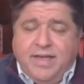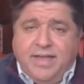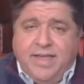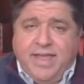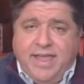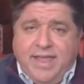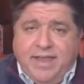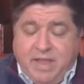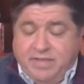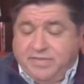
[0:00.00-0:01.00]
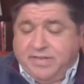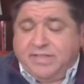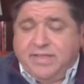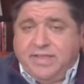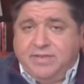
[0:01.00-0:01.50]
and
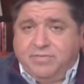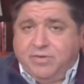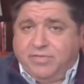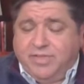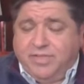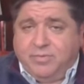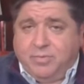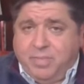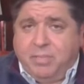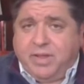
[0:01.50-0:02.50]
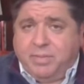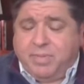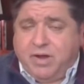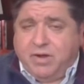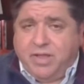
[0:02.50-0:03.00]
basically universally the
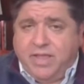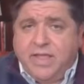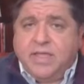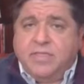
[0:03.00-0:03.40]
Republican Party